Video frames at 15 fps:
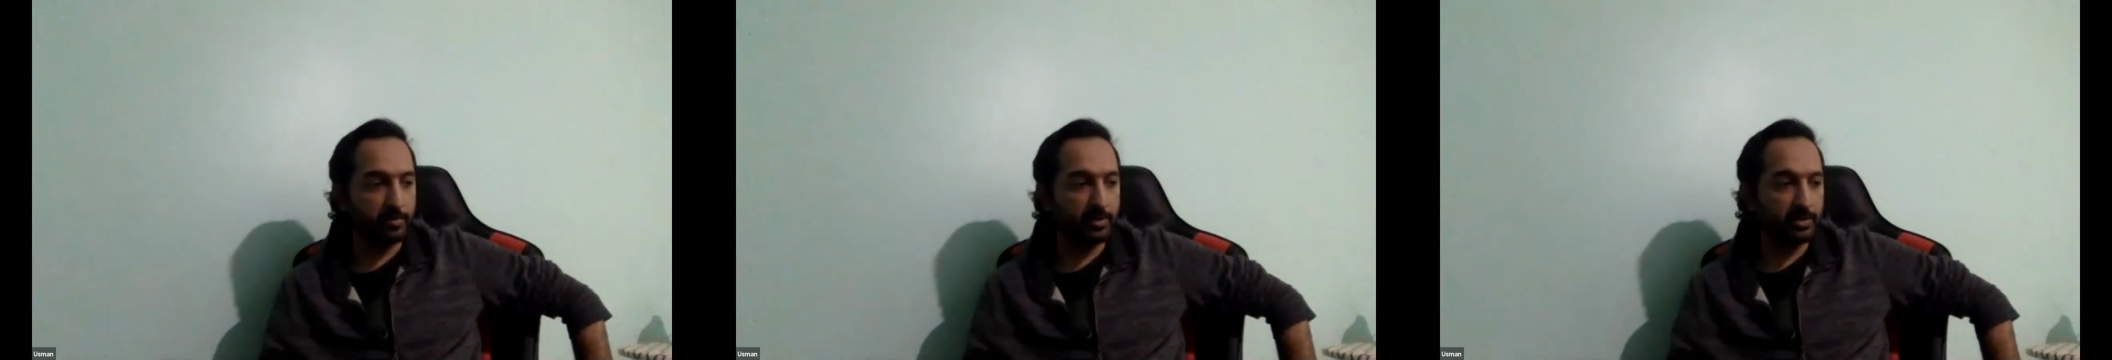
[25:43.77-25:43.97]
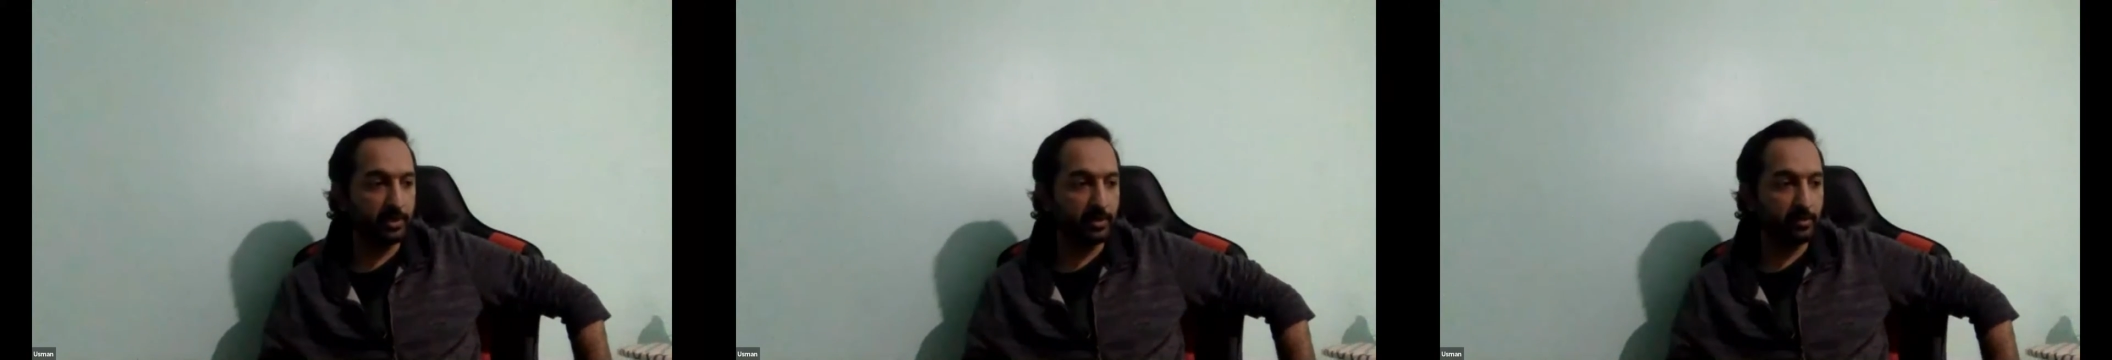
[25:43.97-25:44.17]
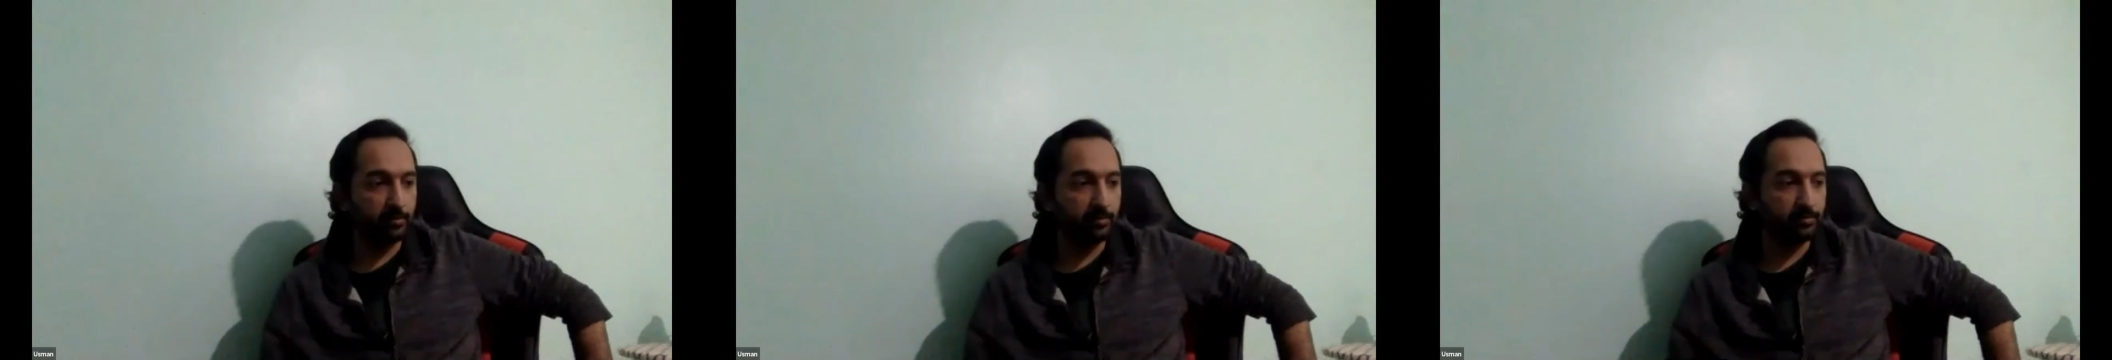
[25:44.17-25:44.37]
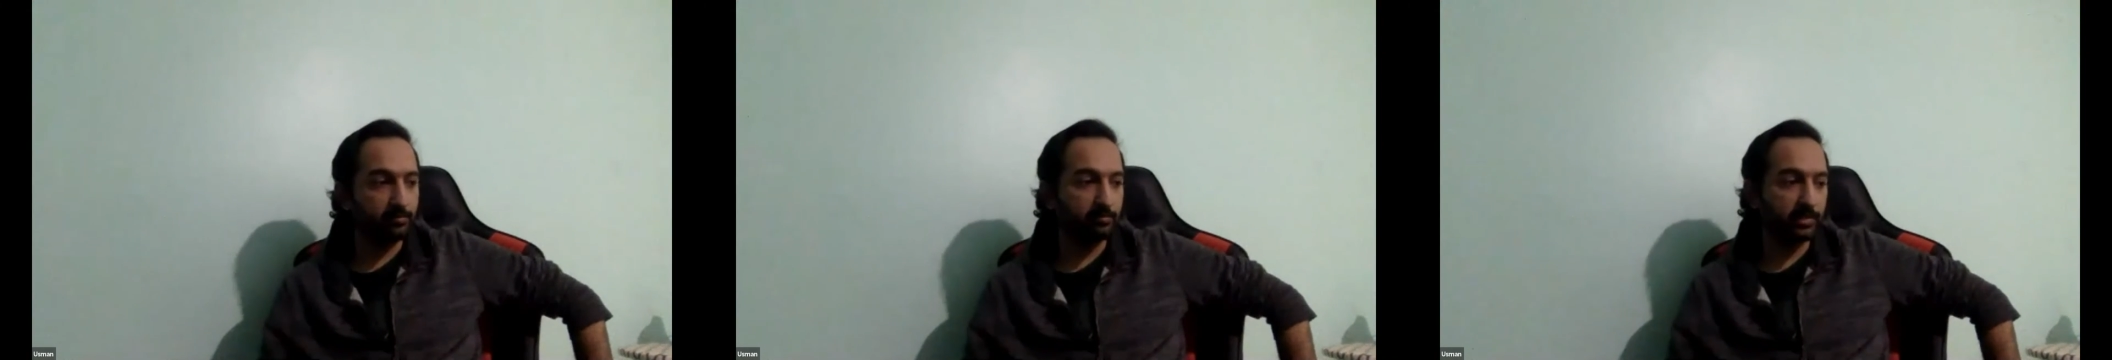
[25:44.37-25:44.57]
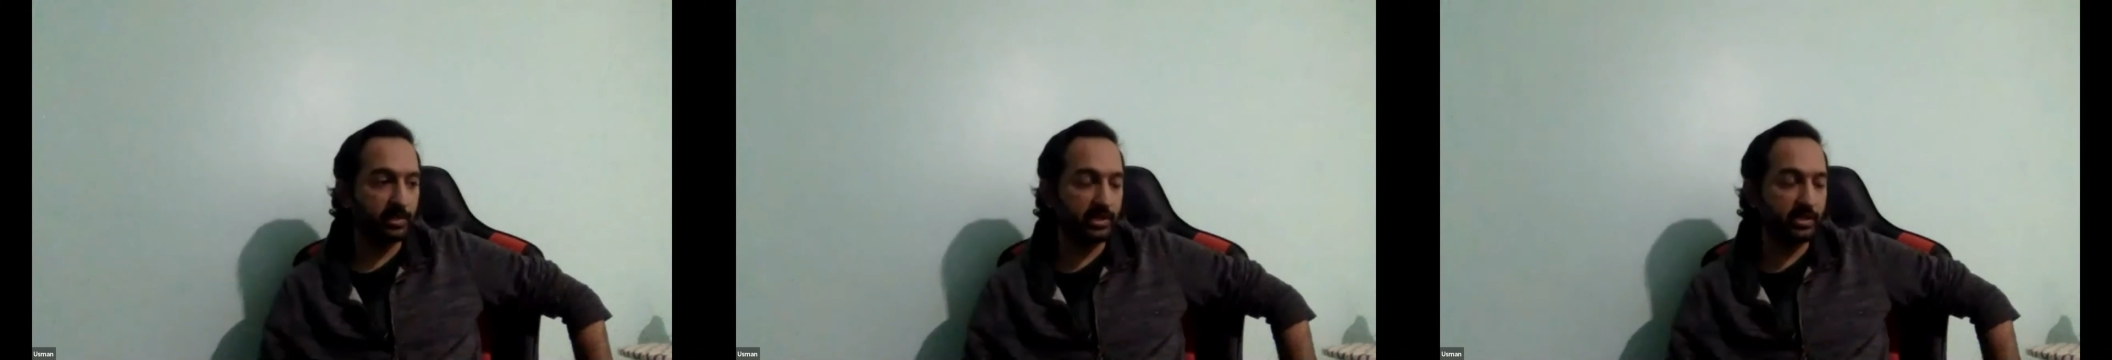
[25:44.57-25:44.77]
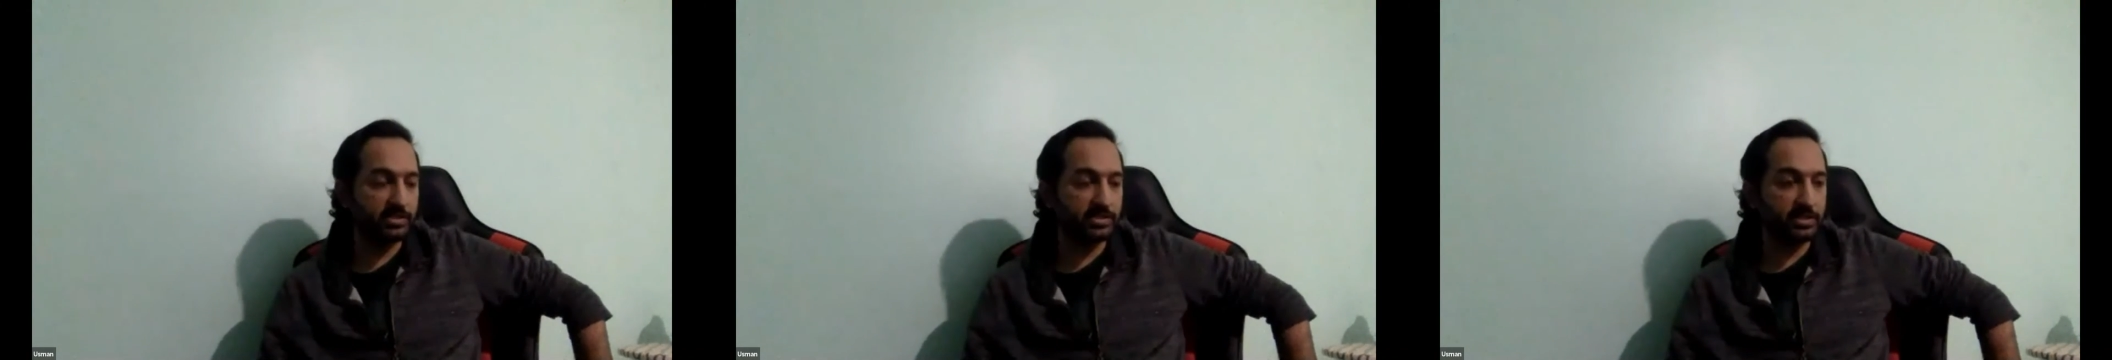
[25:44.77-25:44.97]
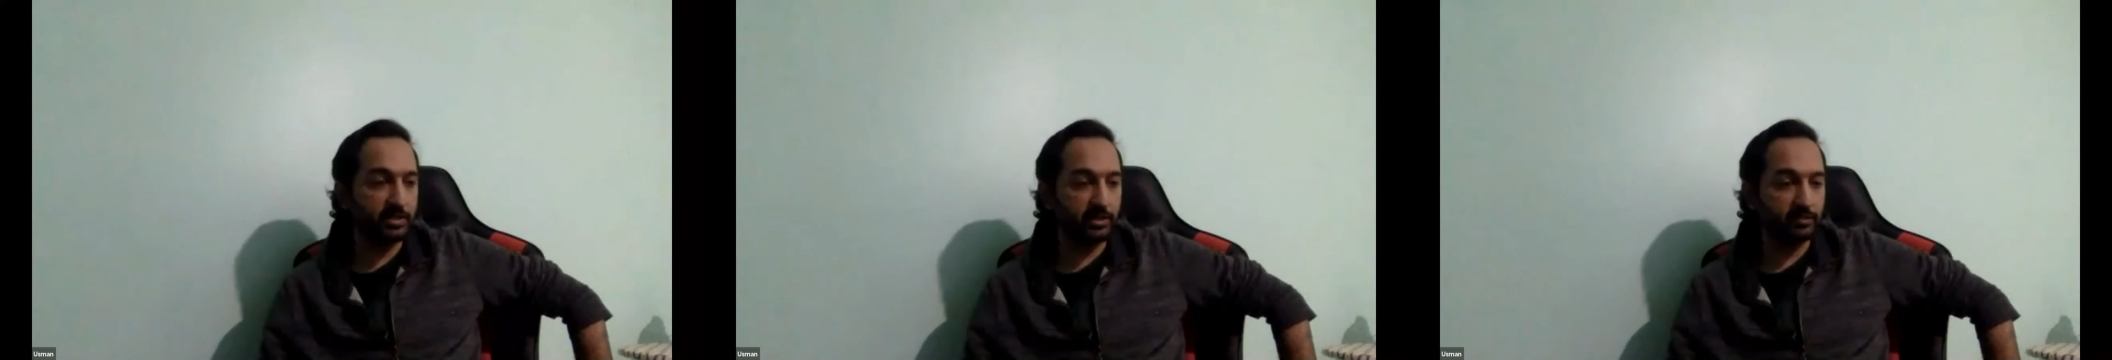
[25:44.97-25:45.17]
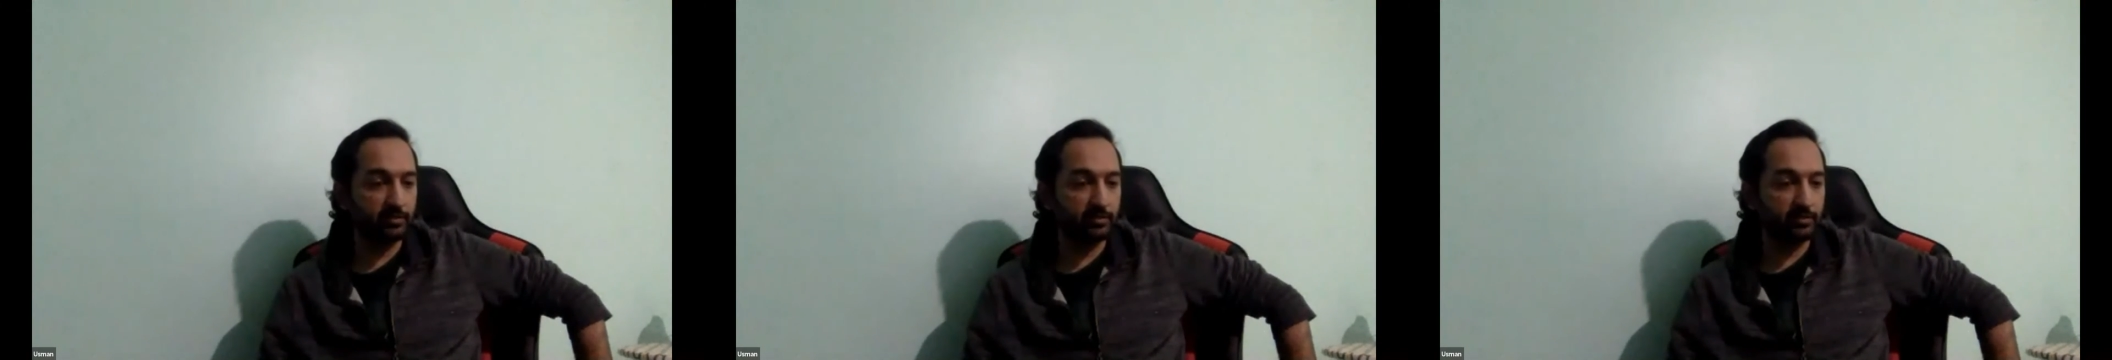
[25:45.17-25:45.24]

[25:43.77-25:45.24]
my team, my HR,